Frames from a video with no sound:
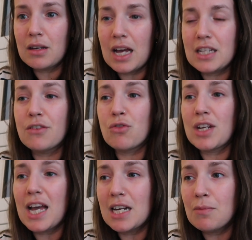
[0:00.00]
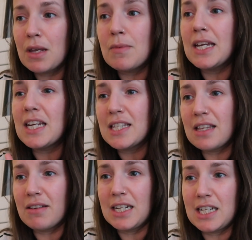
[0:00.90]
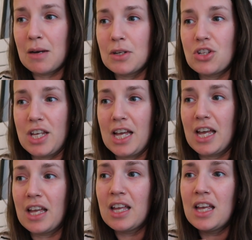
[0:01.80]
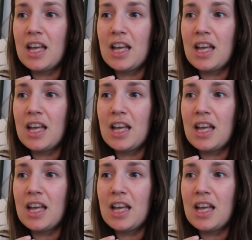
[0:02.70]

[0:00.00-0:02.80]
as I've already had a baby, is there any damage there?